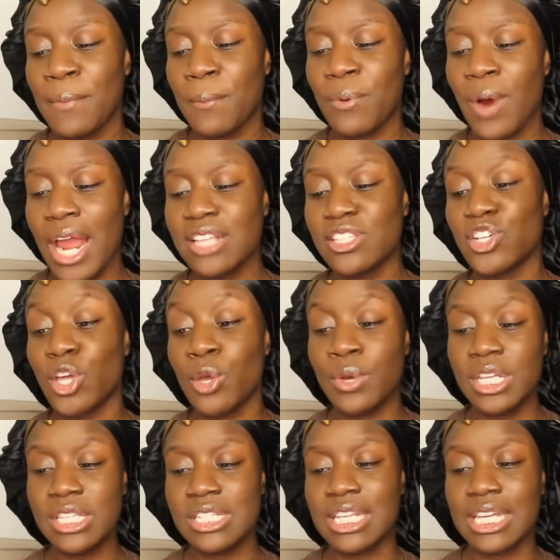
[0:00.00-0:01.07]
prior to
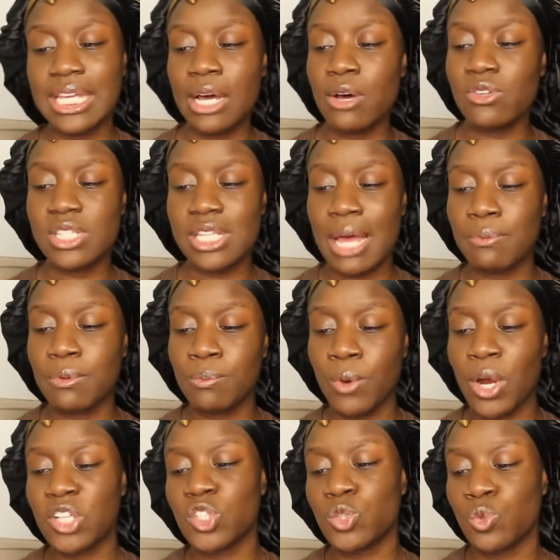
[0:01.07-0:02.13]
going into the girls type of
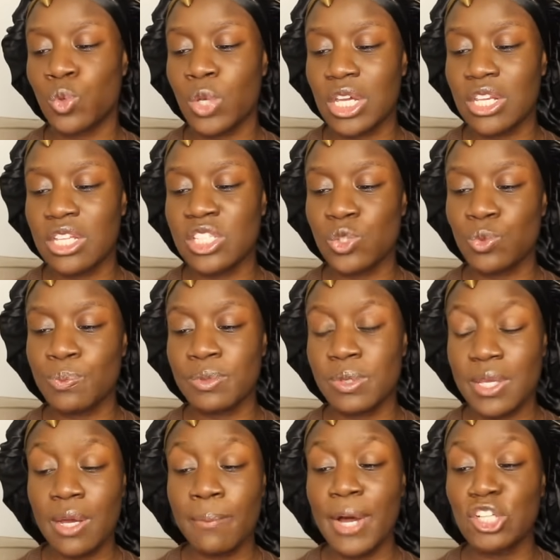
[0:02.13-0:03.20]
brunch, we'll quickly
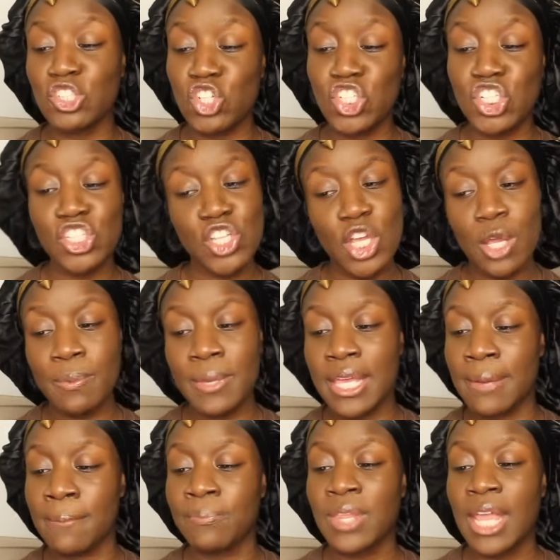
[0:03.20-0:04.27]
speak about Josh and
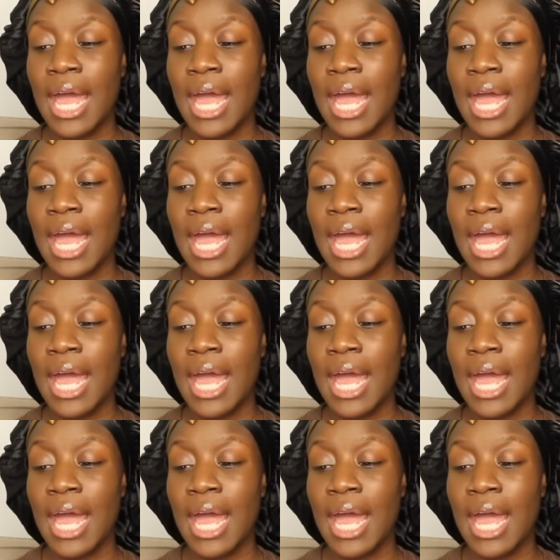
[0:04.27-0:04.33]
Toby.